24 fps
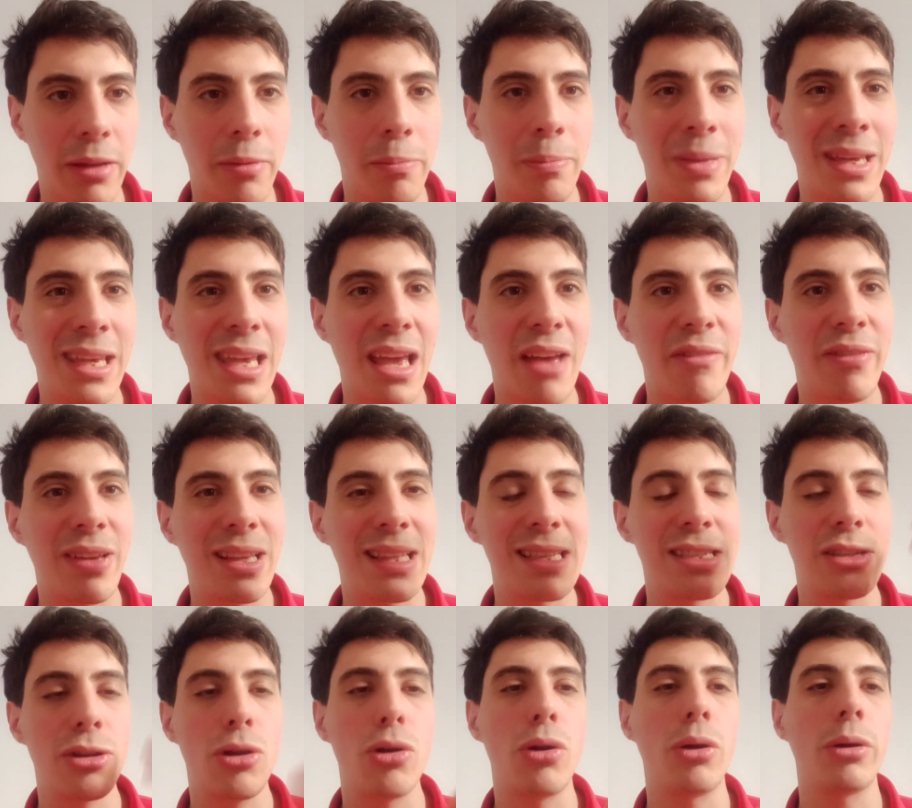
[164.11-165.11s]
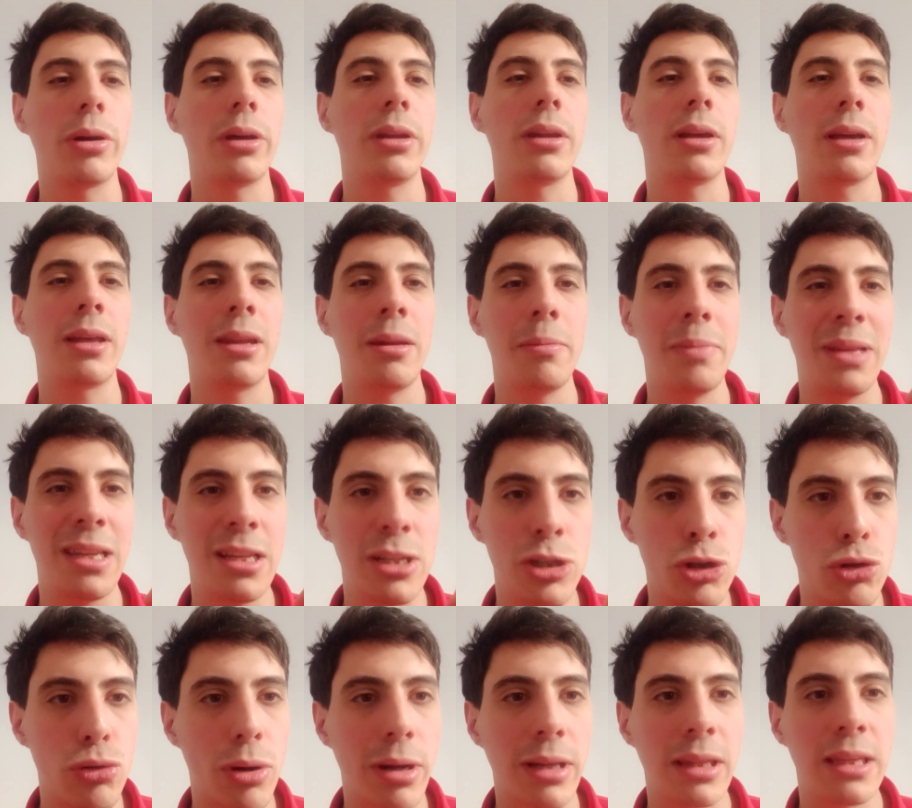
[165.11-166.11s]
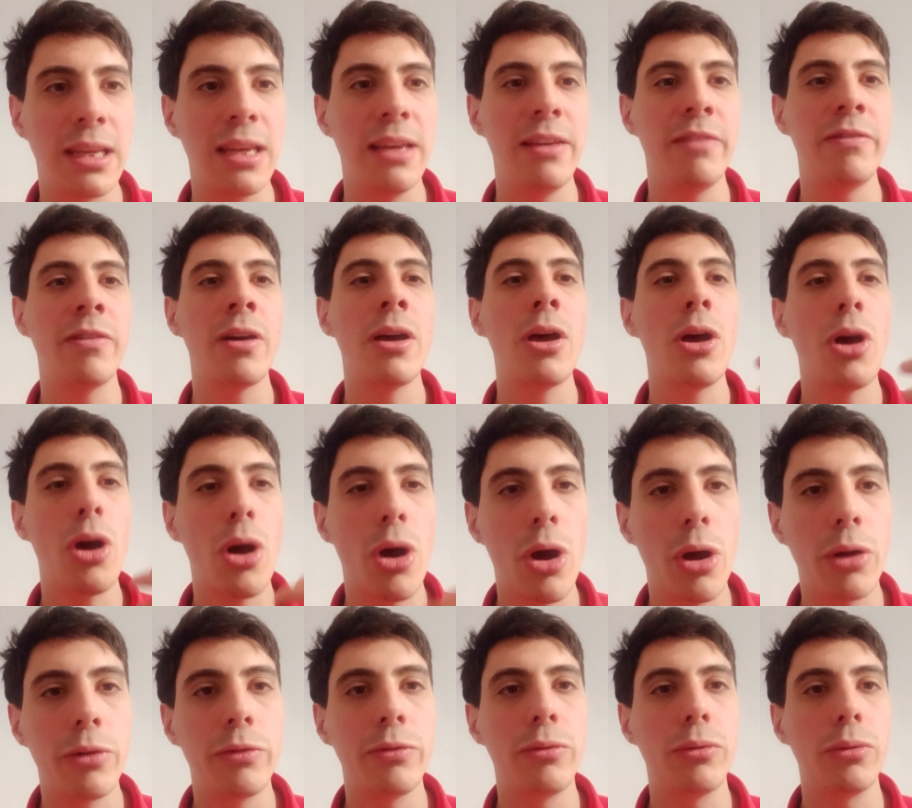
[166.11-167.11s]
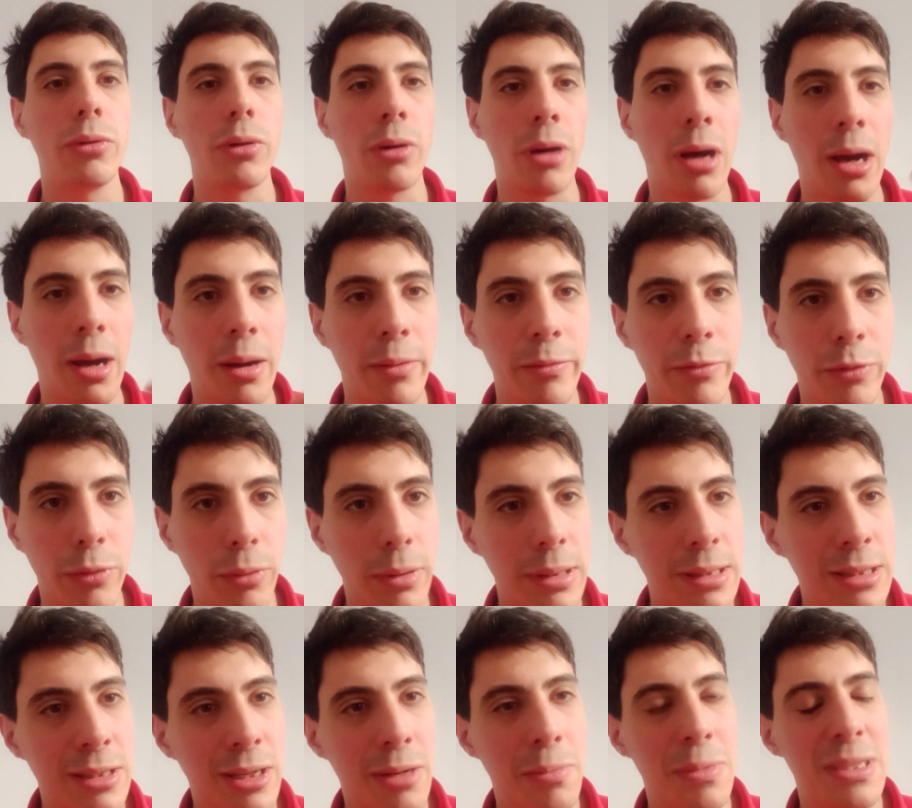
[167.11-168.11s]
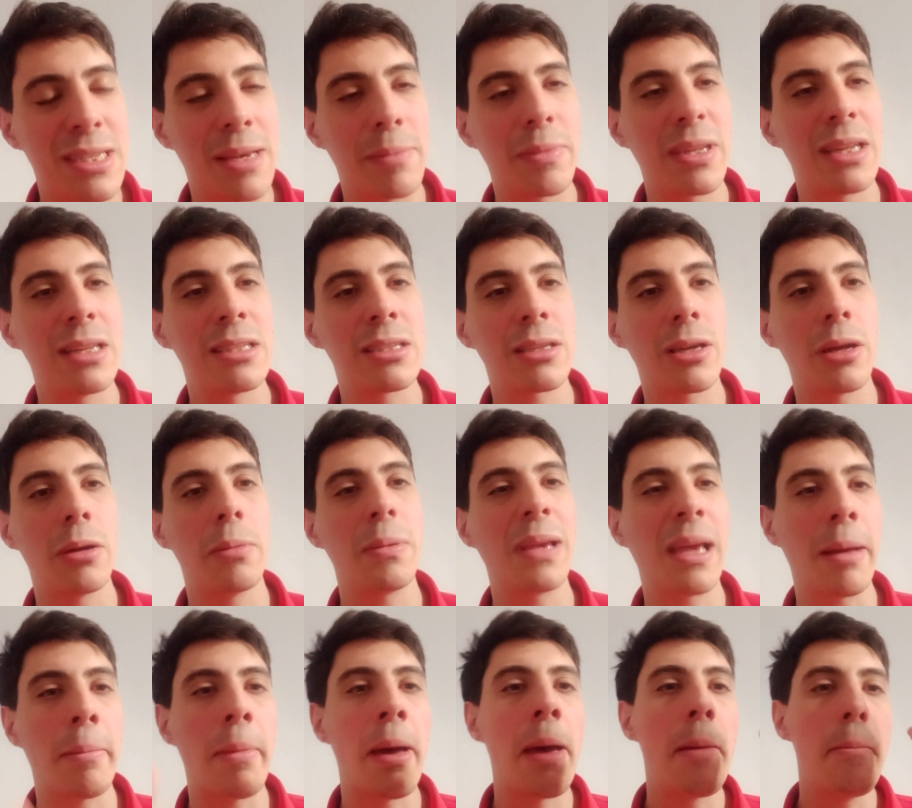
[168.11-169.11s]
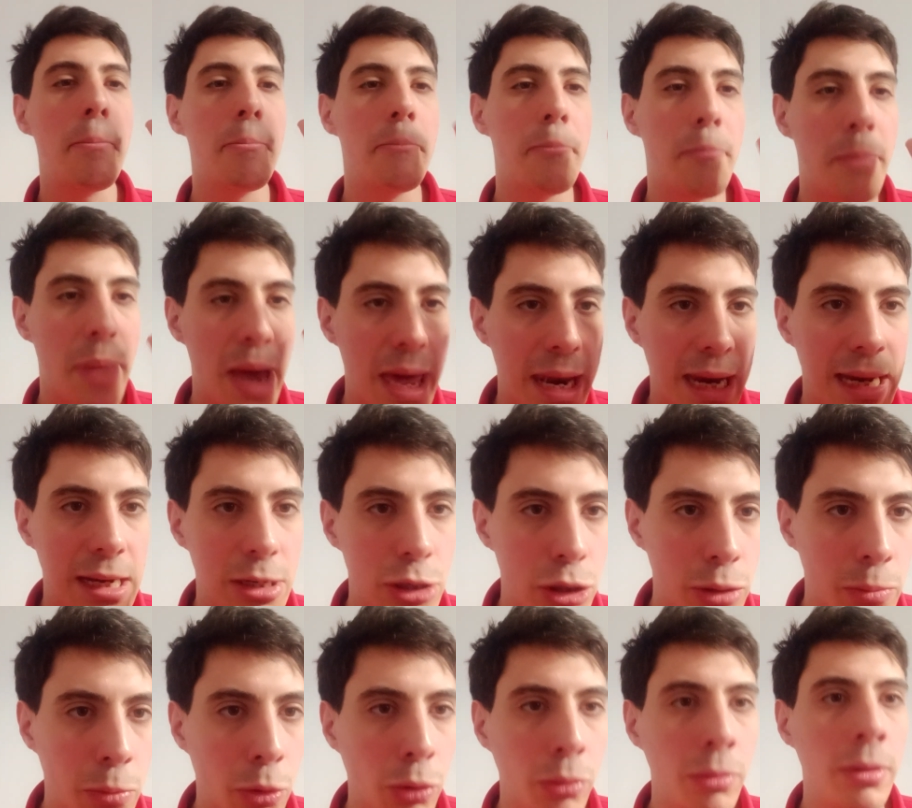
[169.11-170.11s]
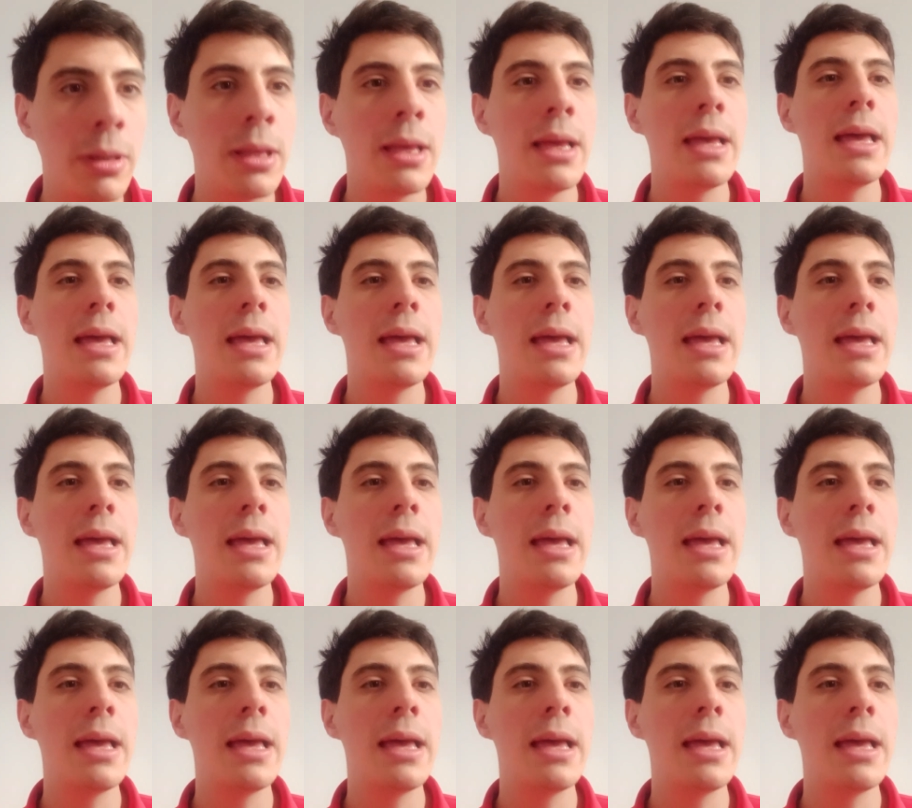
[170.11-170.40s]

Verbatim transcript: A peak affect is no longer going to be destructive hurtful or harmful. It's going to be something that's going to become manageable.